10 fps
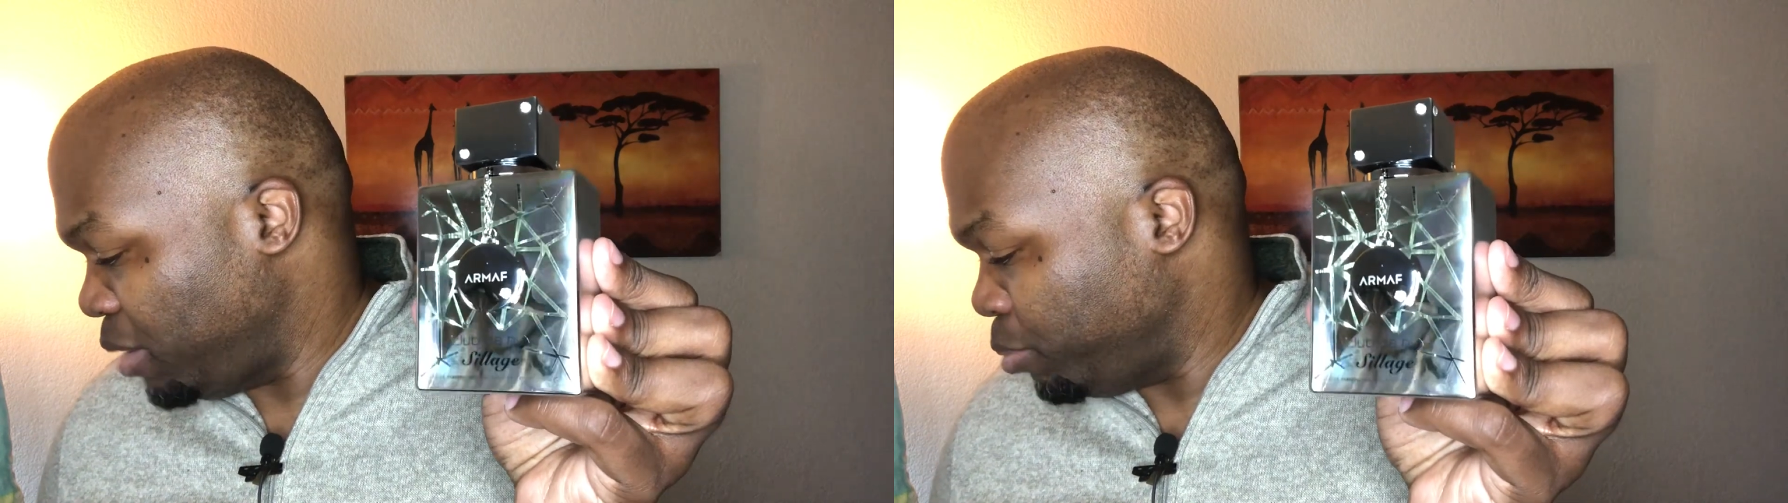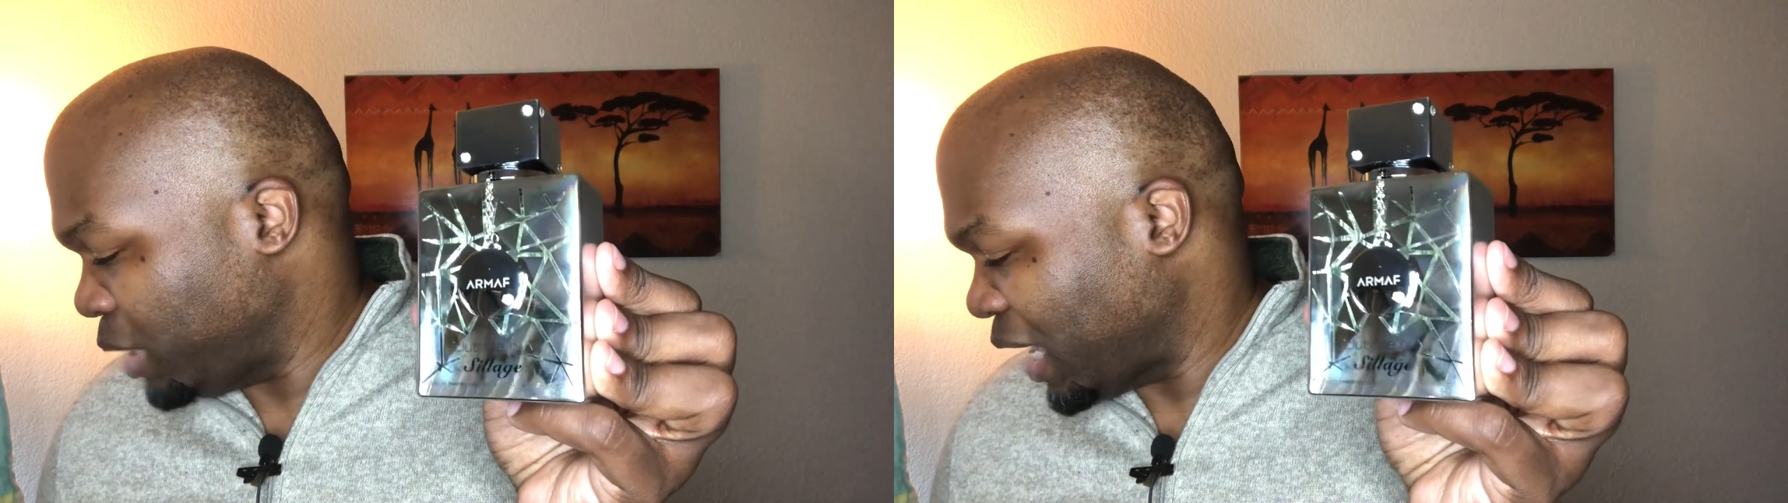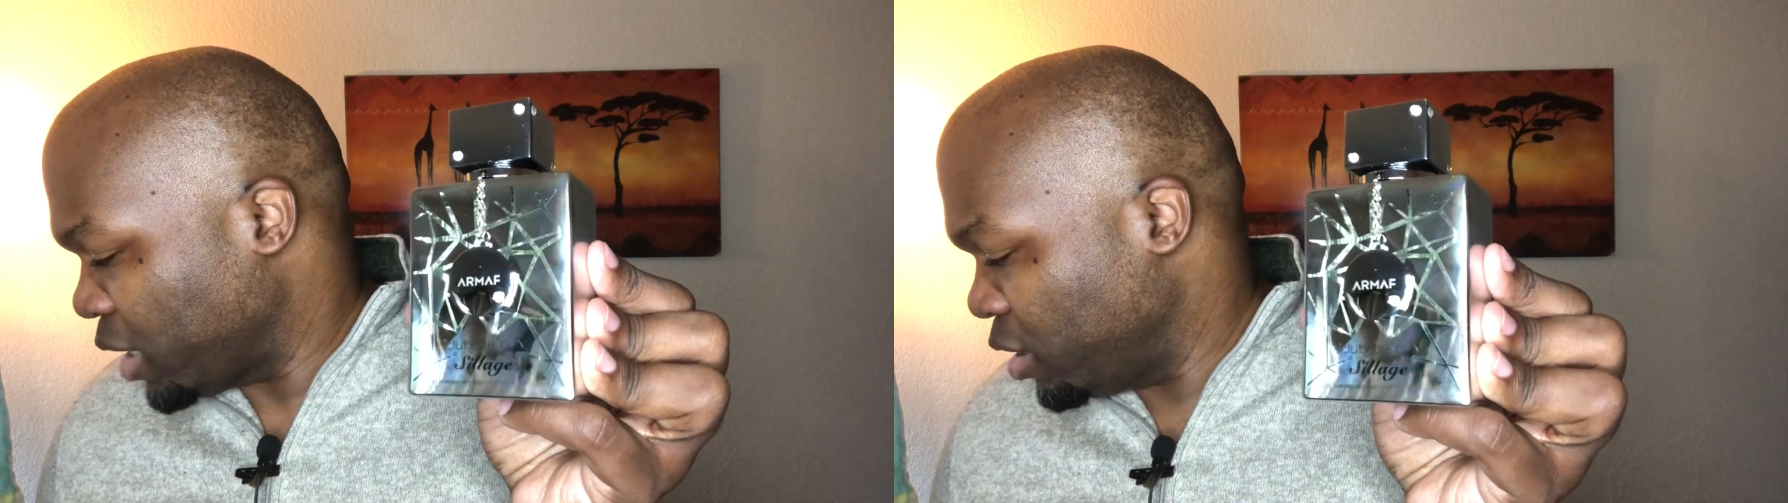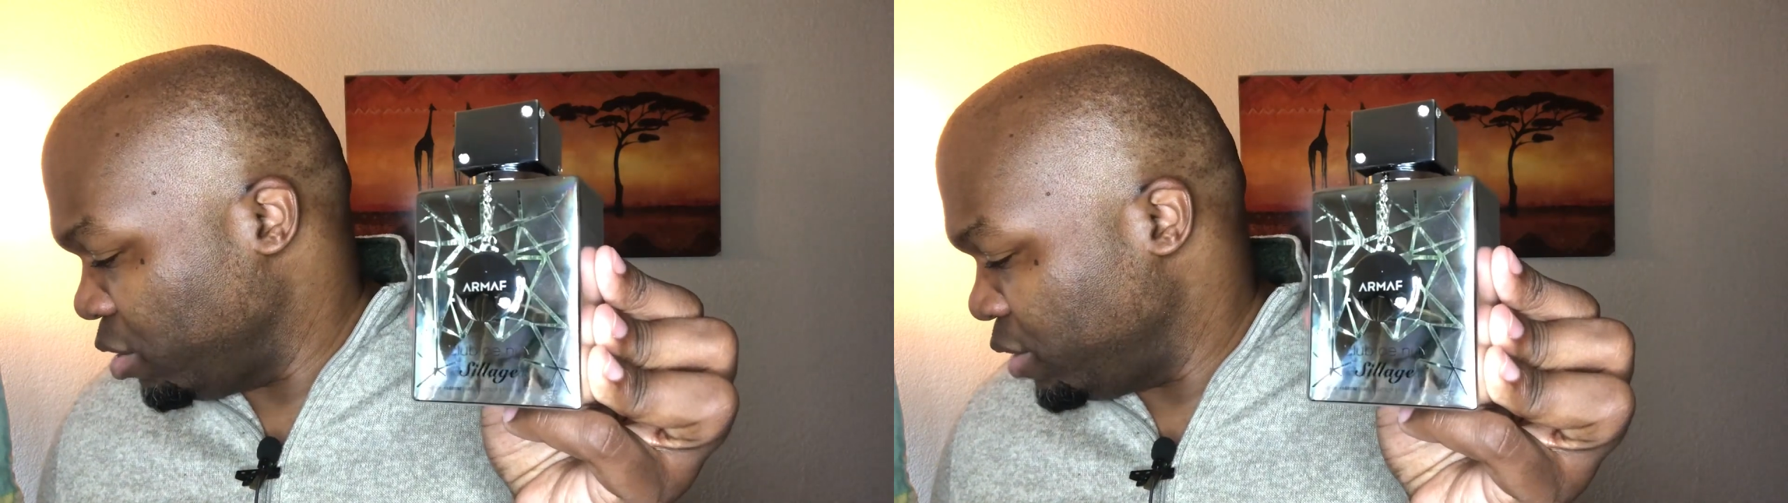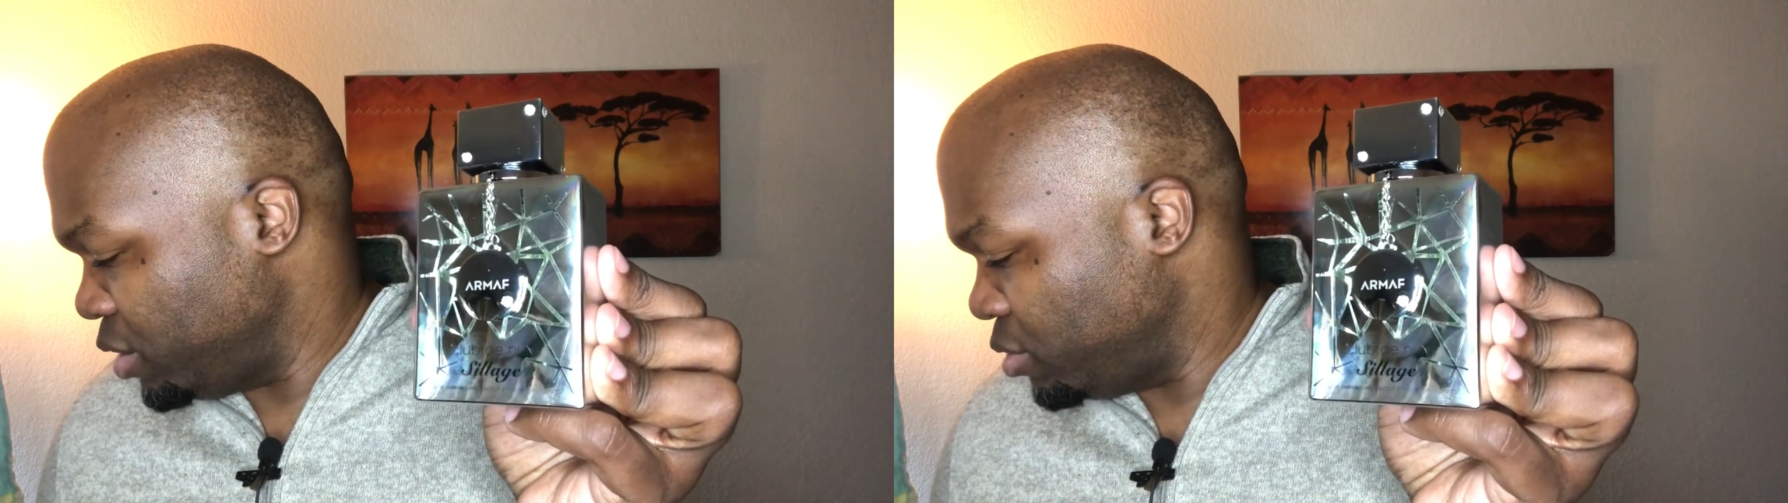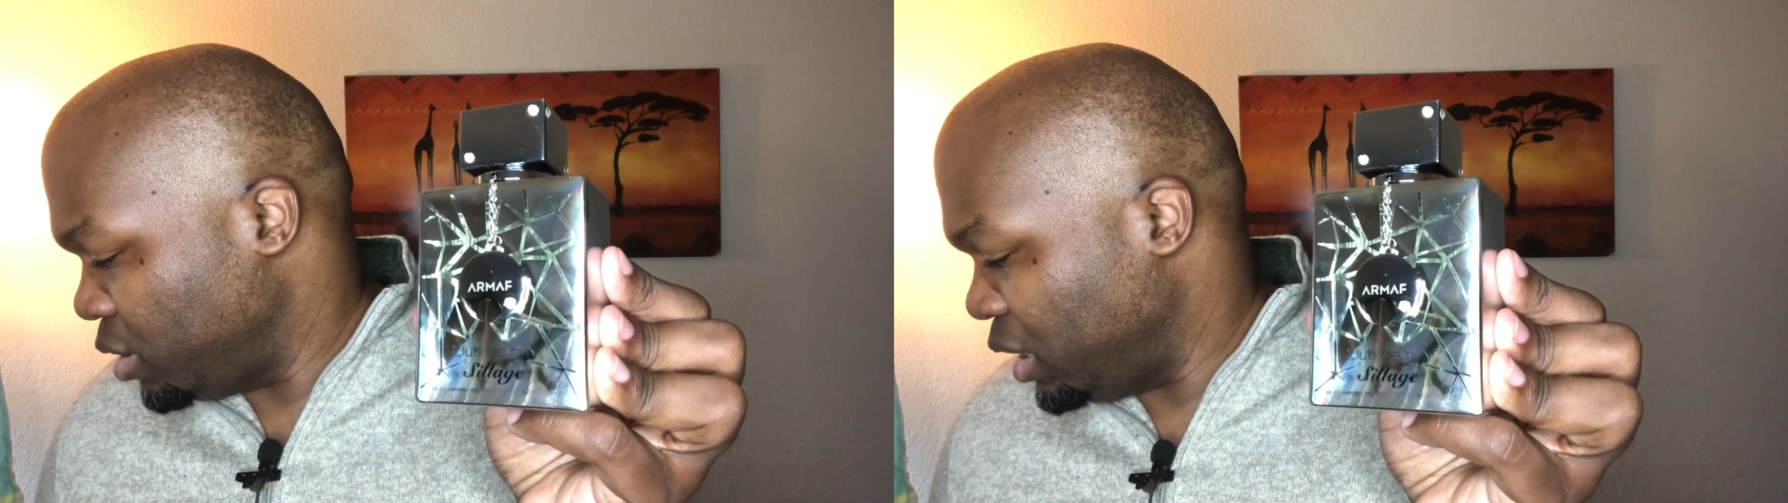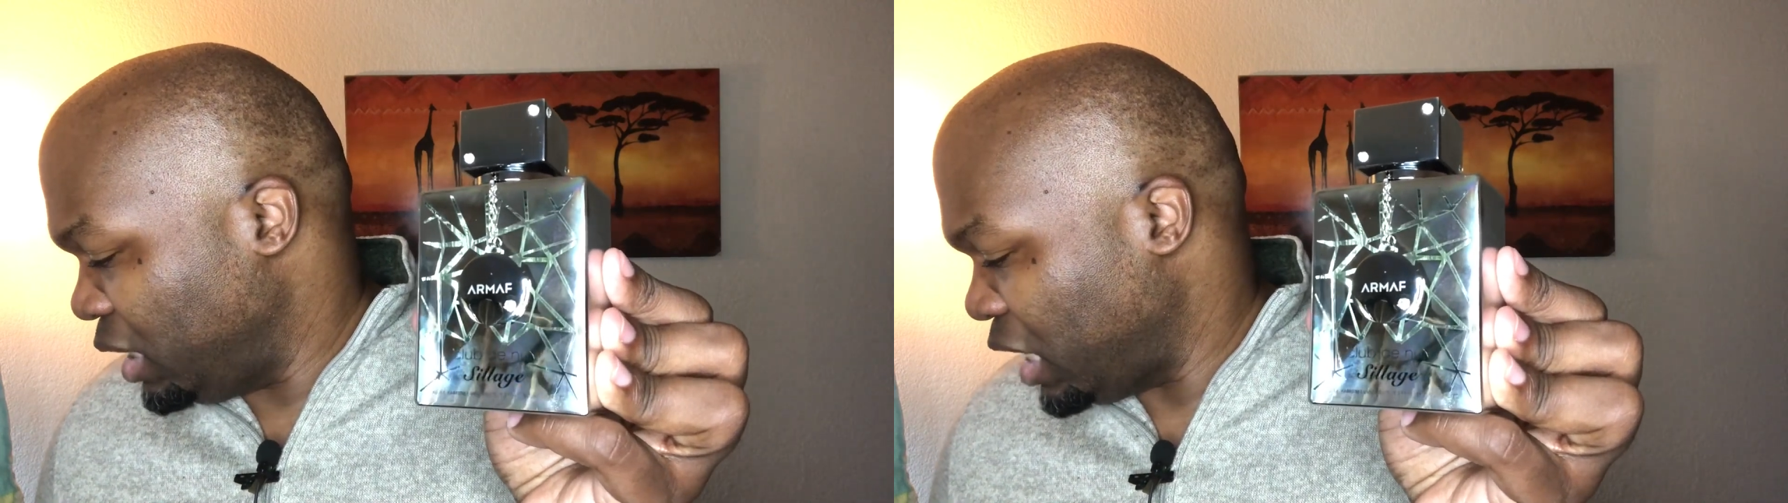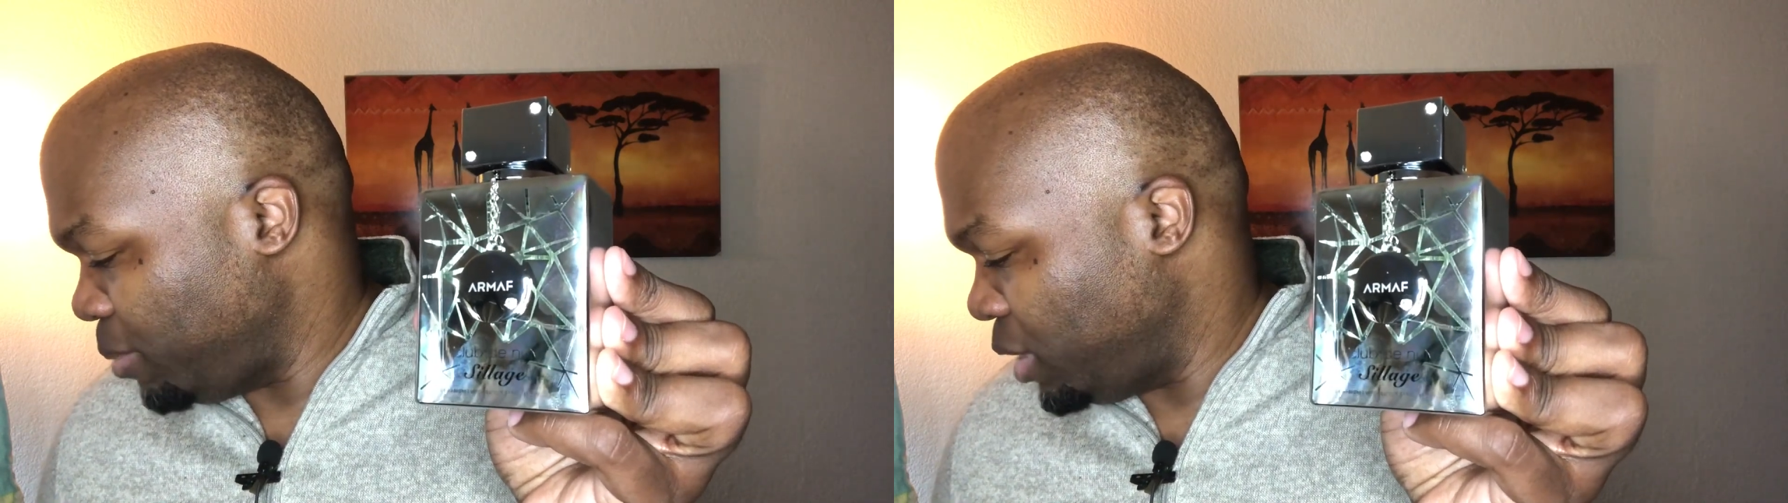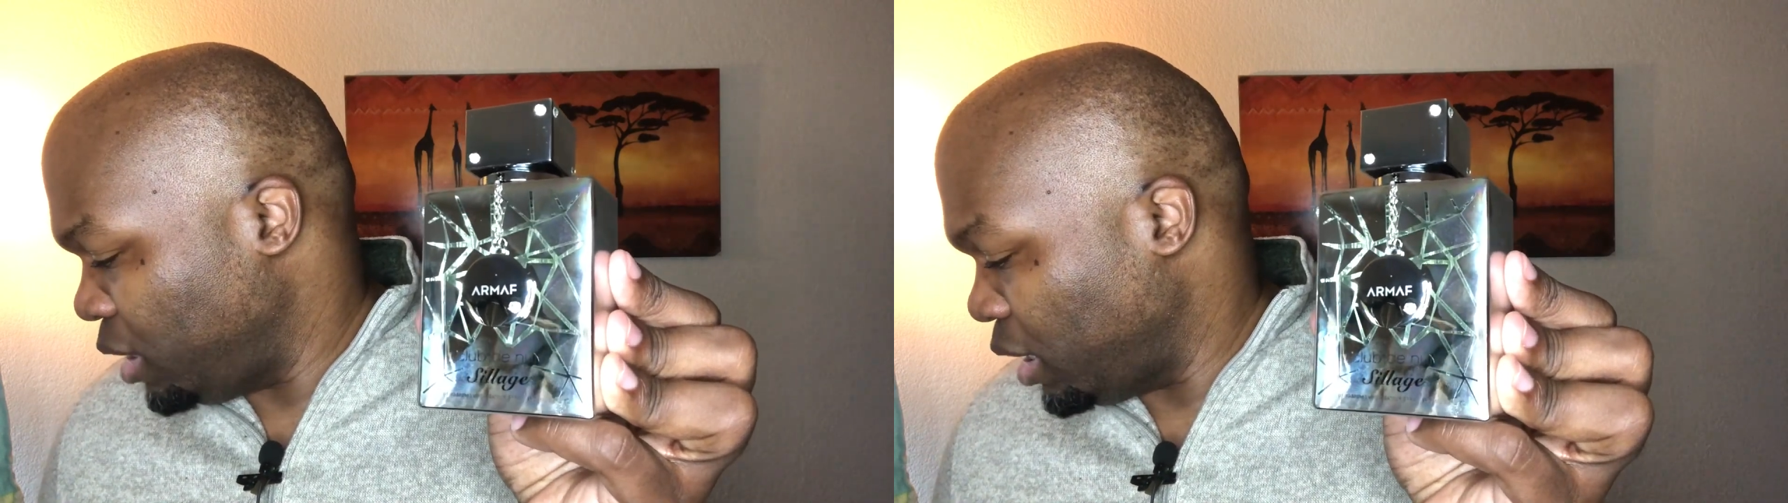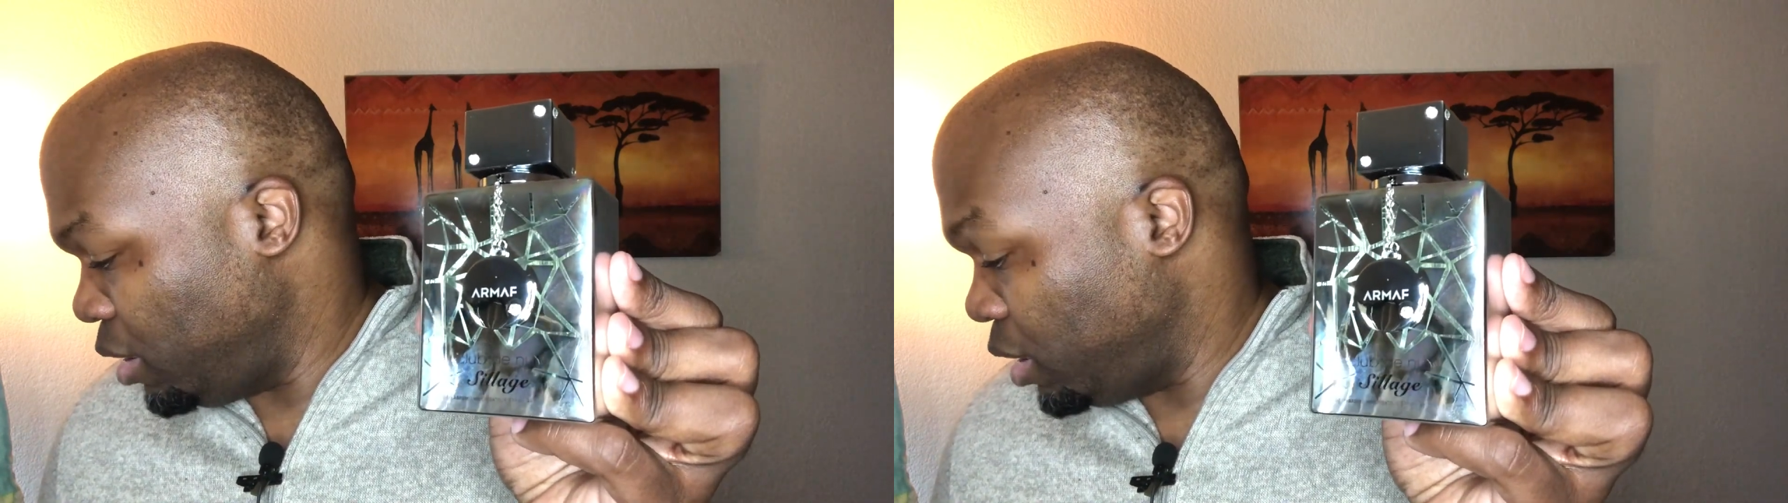black currant, lemon,